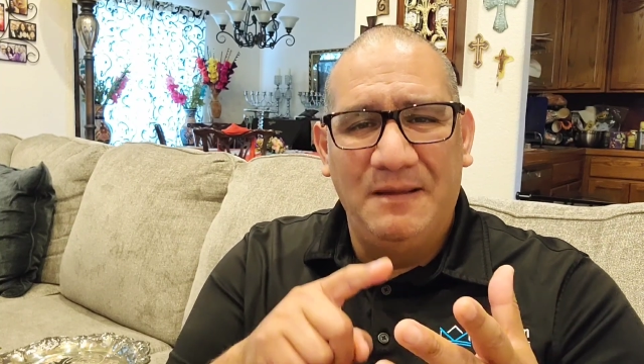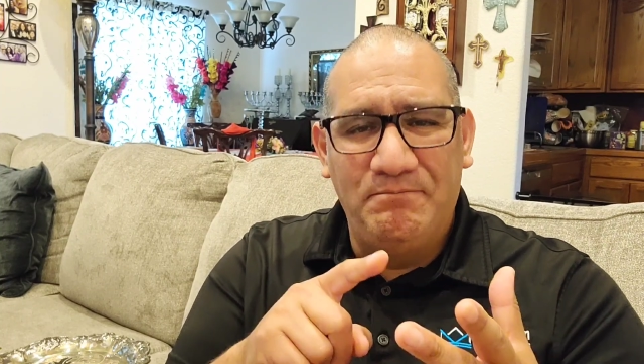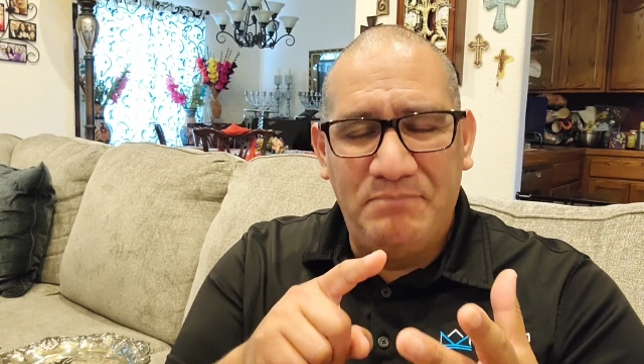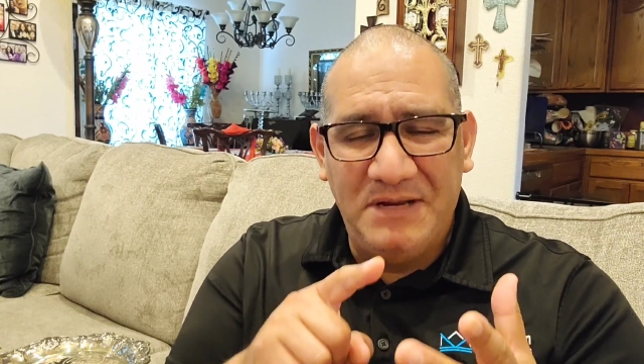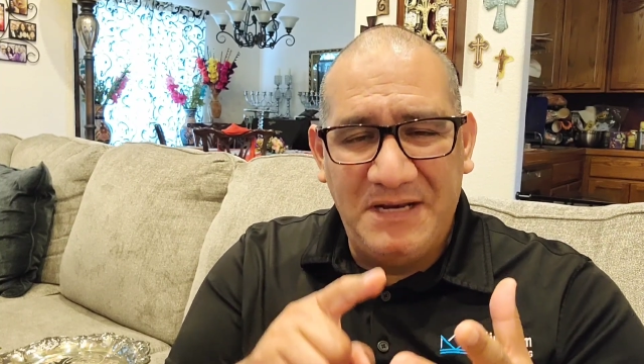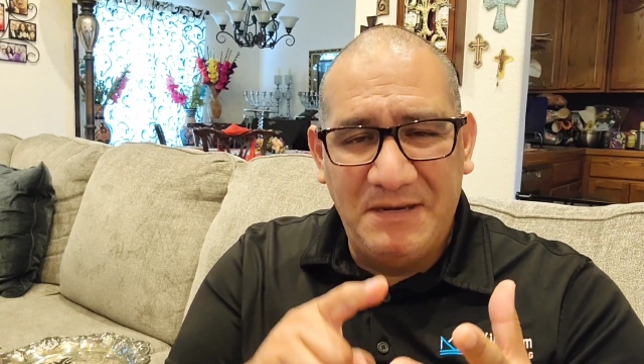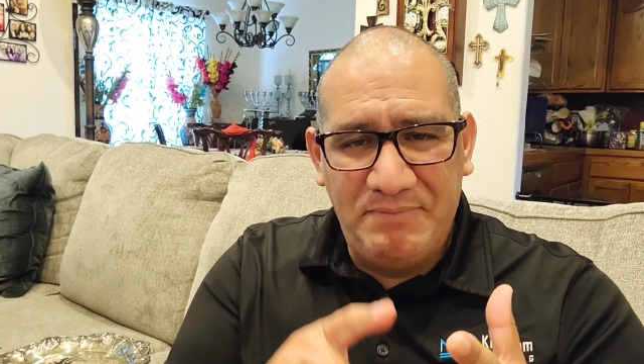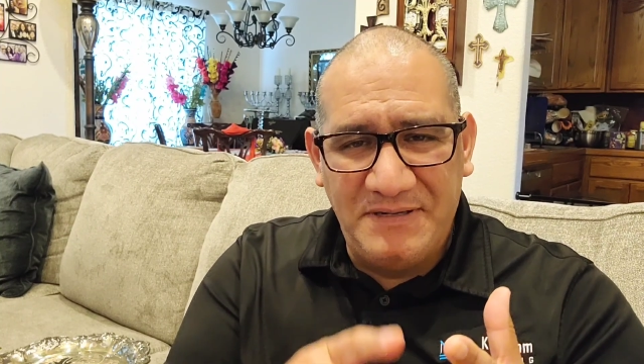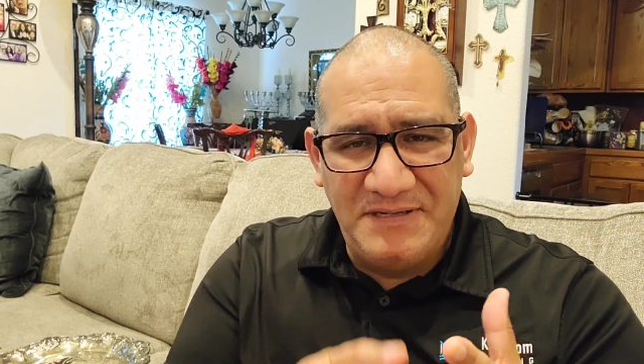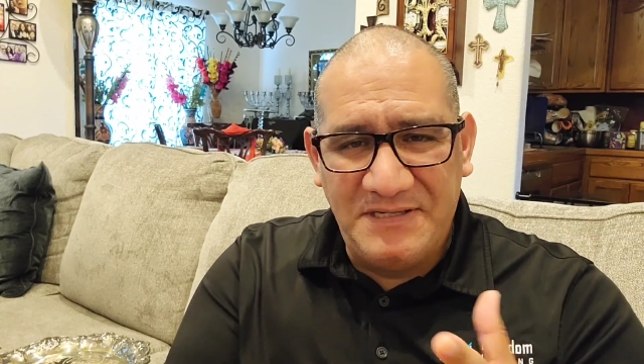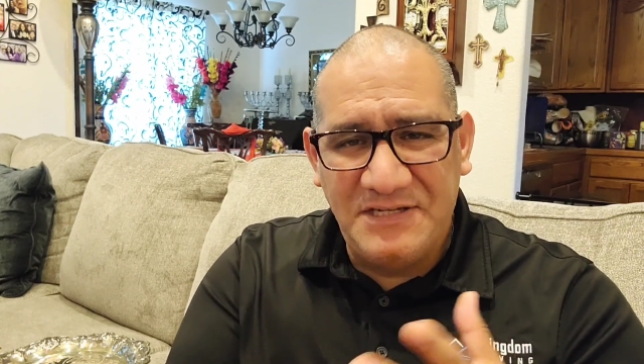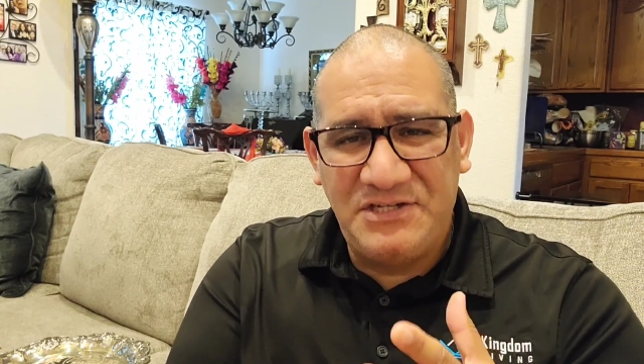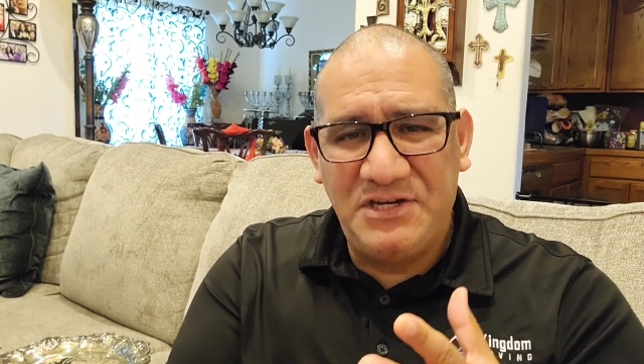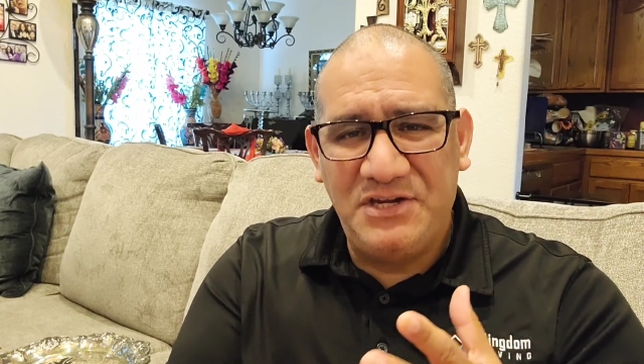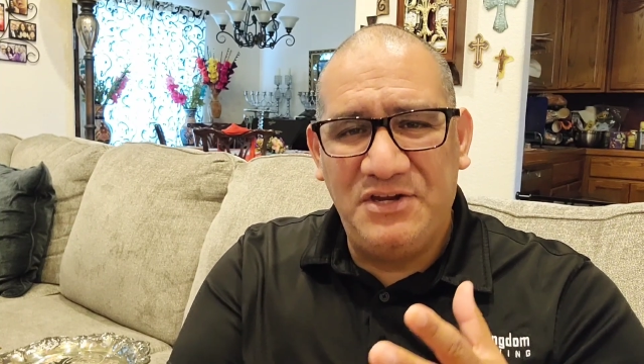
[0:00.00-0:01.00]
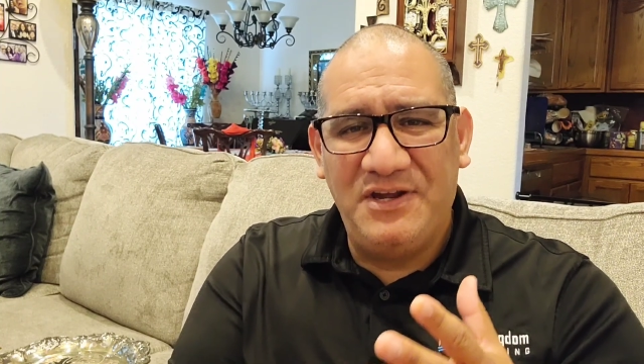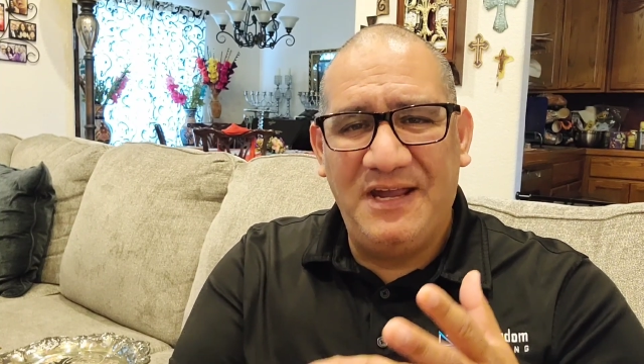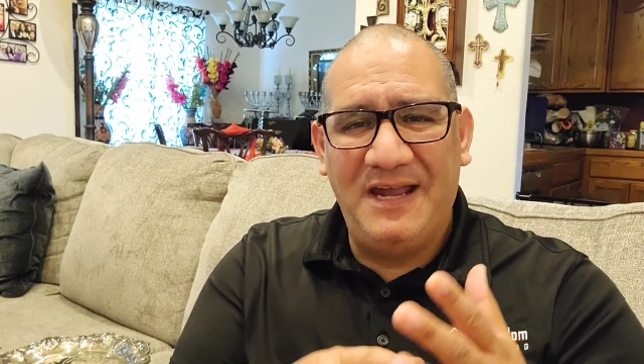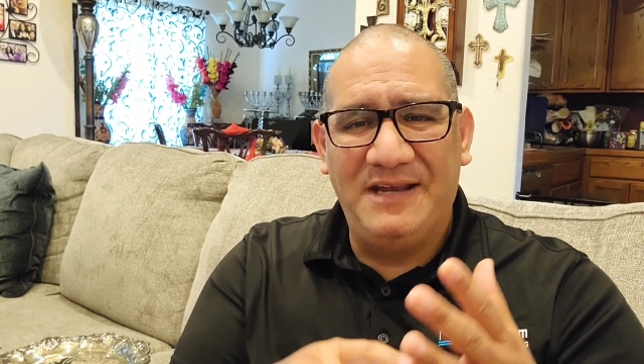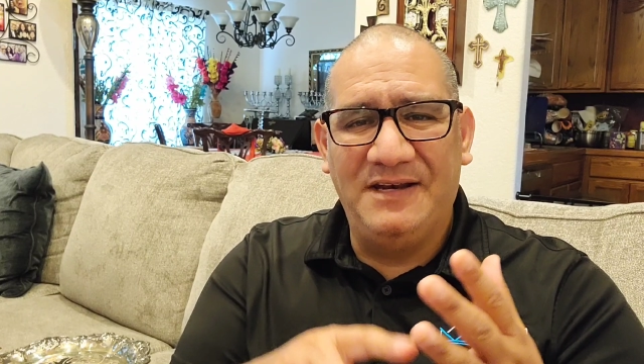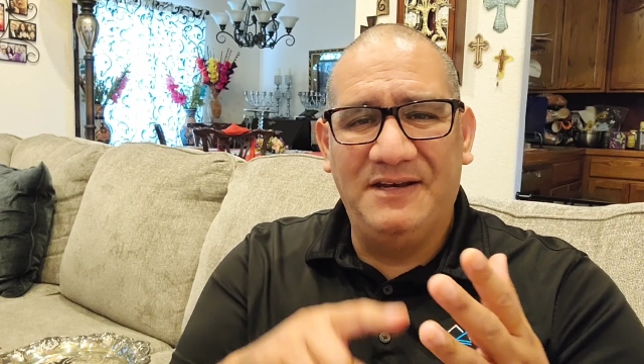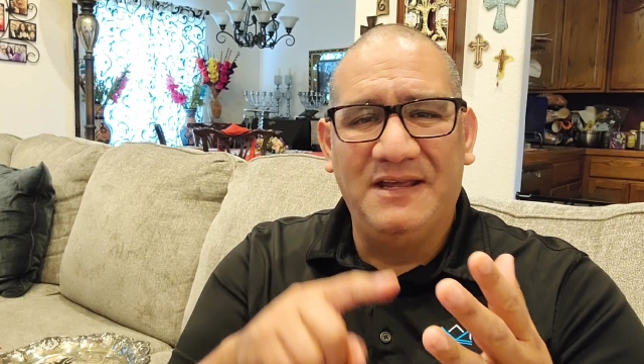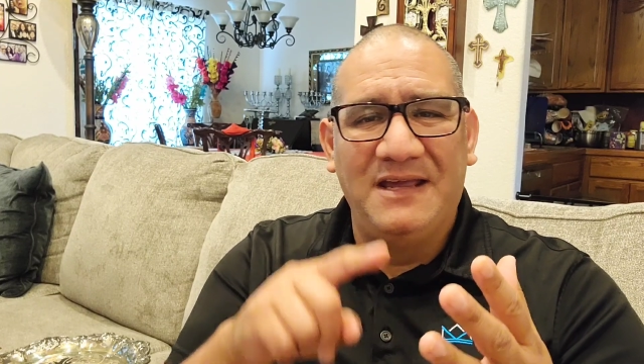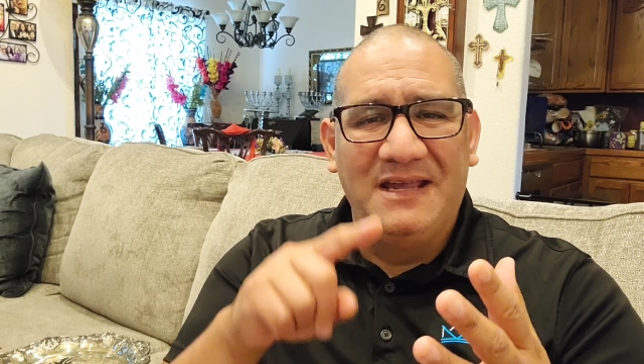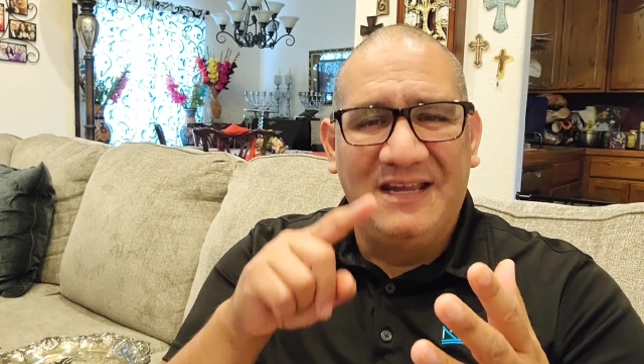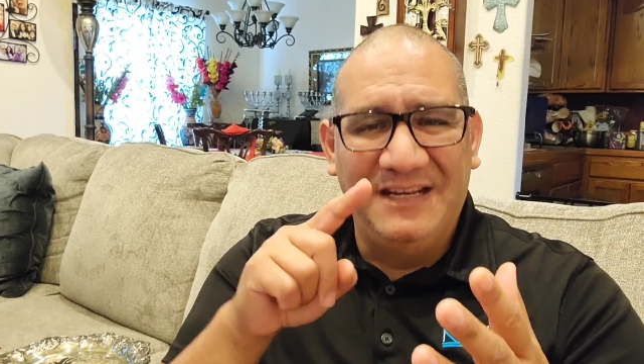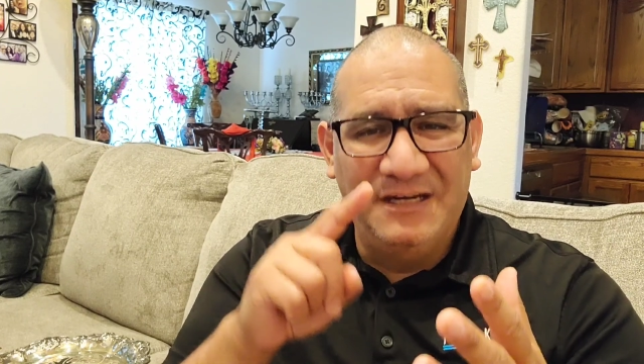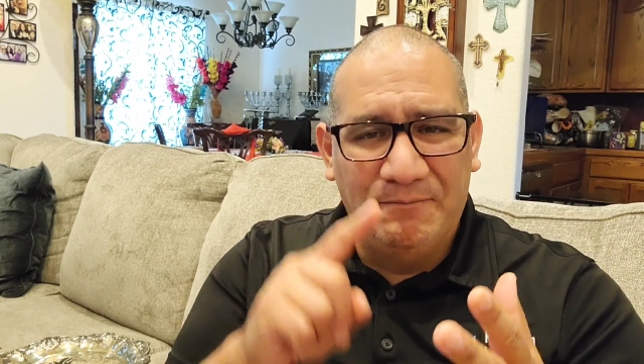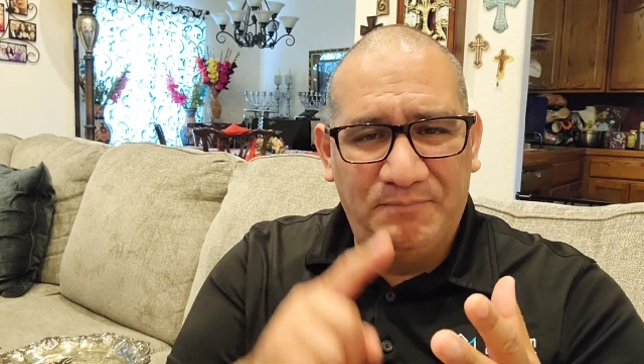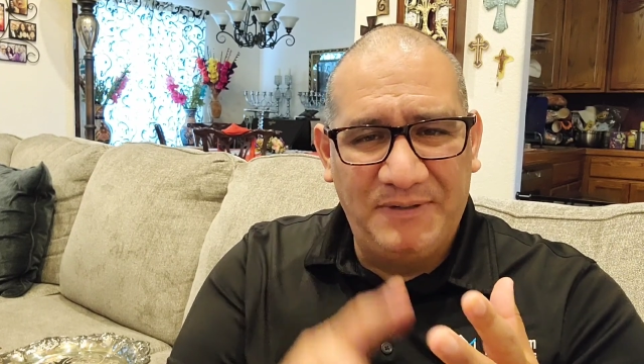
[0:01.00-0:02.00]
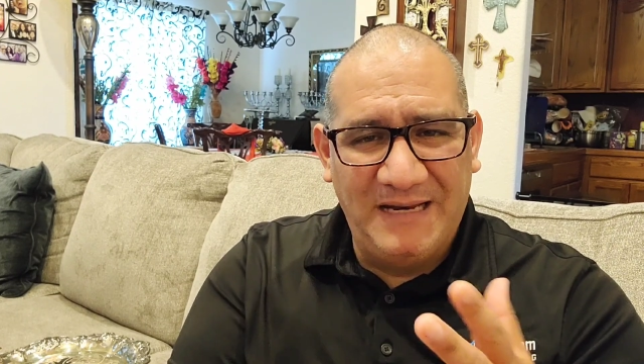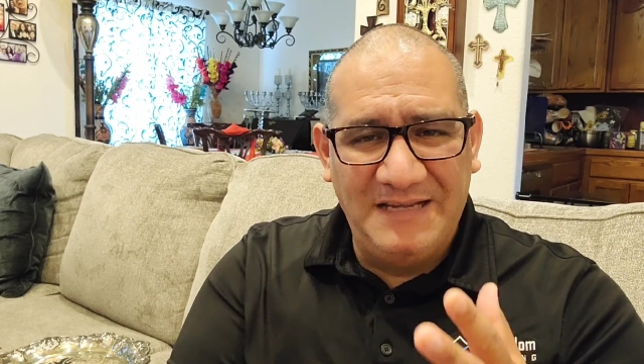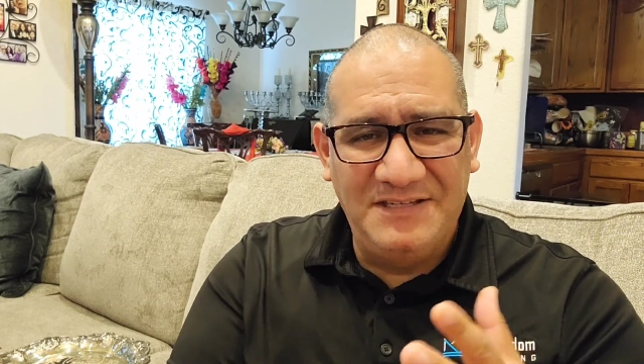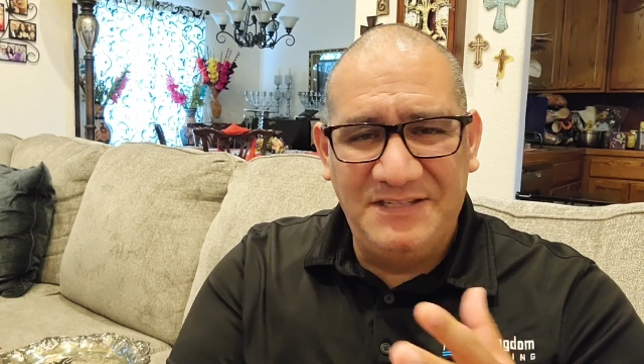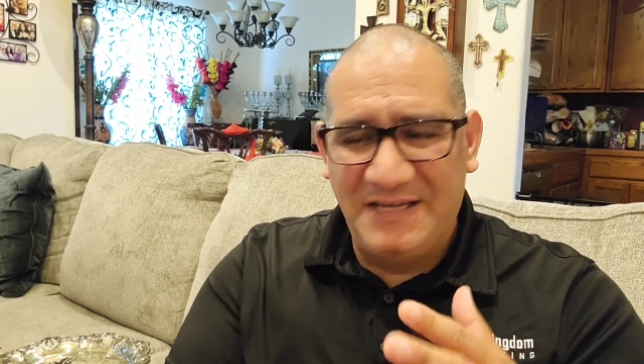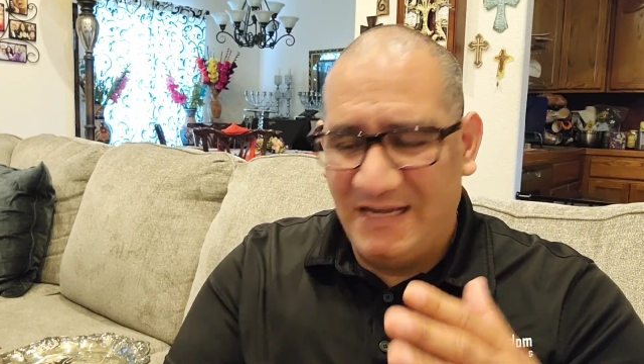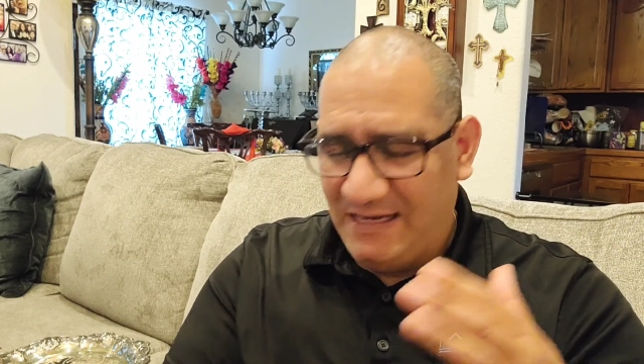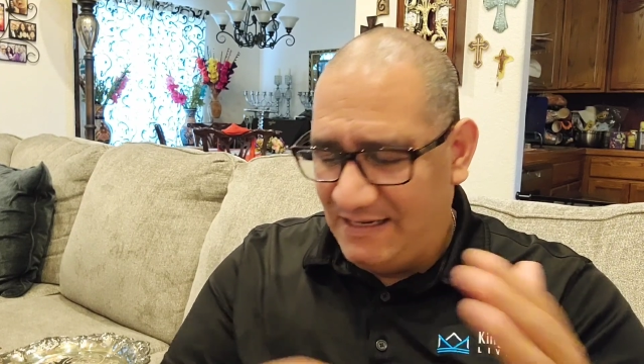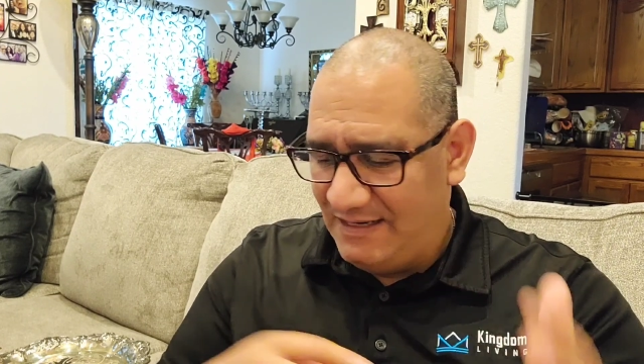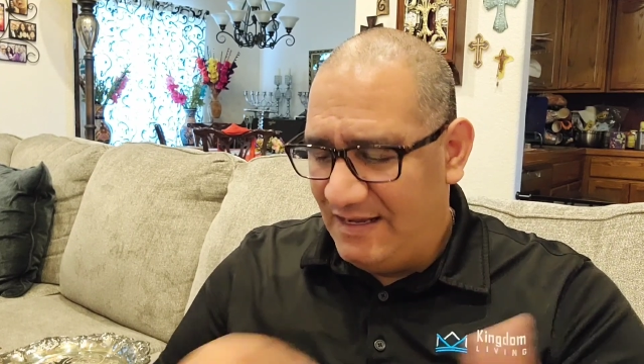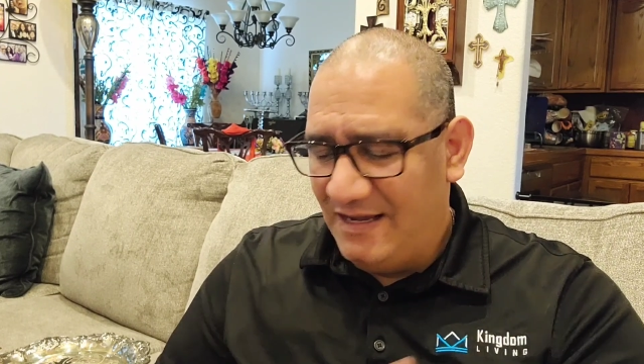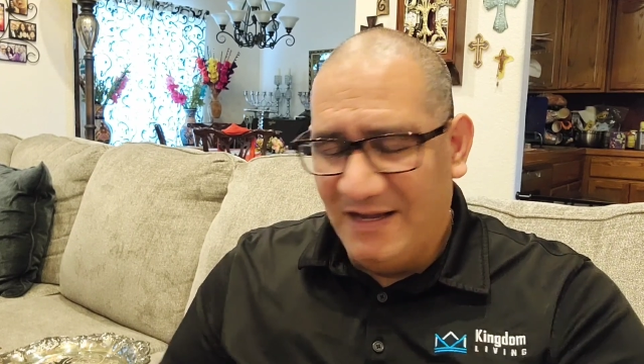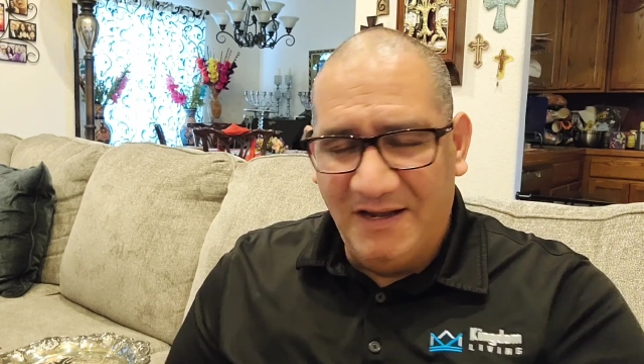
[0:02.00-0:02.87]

been in a position you hated, in a place you hated?